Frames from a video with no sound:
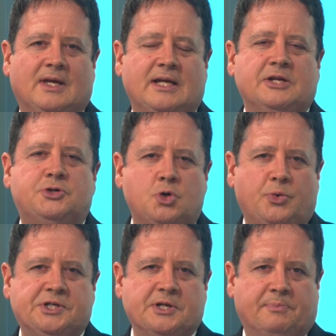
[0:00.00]
In two
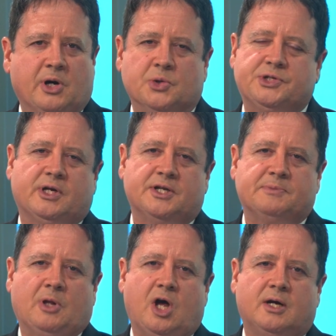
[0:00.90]
recent posts on his
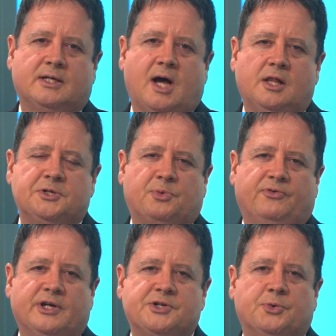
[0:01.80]
blog, college
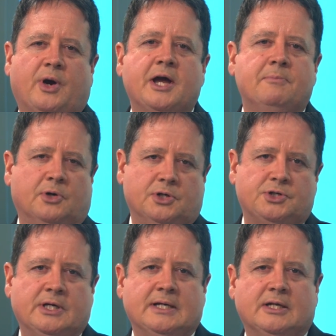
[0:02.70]
professor Ryan
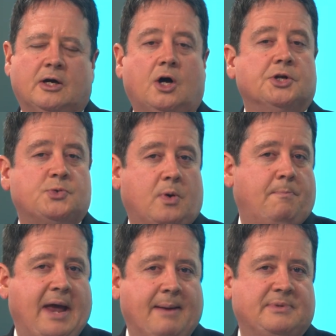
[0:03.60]
Burge, also a
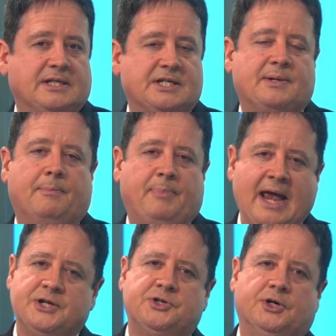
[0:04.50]
Baptist
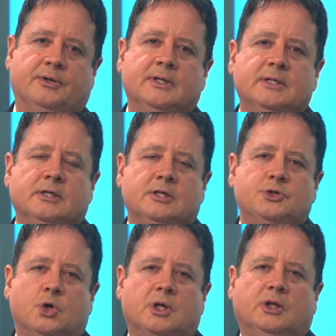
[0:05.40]
pastor,
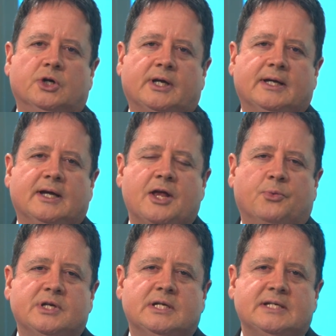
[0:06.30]
took a look at
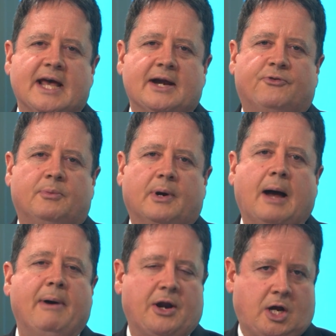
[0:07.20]
recent data from
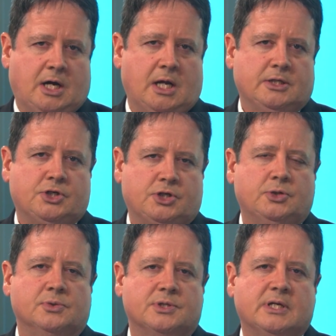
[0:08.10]
about college
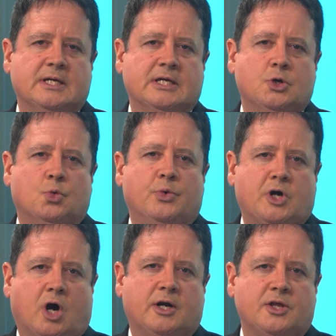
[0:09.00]
students
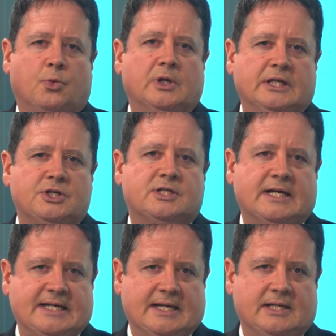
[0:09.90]
regarding their religious
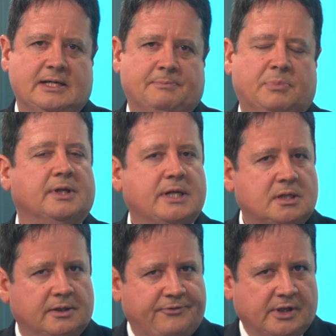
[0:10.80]
identity,
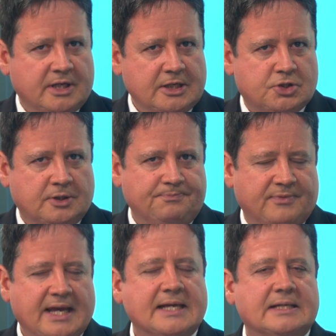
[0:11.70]
political affiliation,
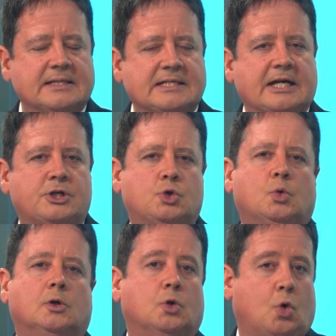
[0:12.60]
and
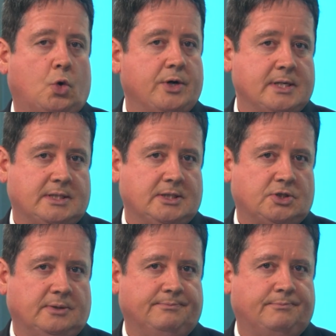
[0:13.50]
sexual
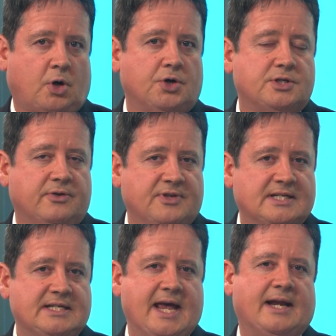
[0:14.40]
orientation. Parts of
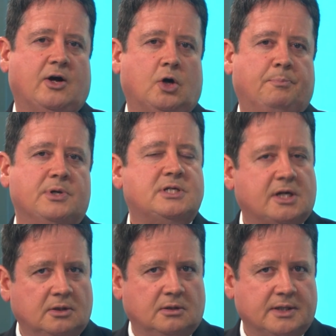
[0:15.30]
this data are
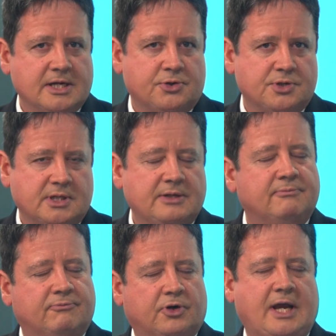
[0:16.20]
particularly interesting
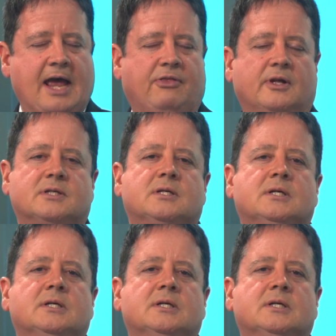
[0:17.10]
for Catholics.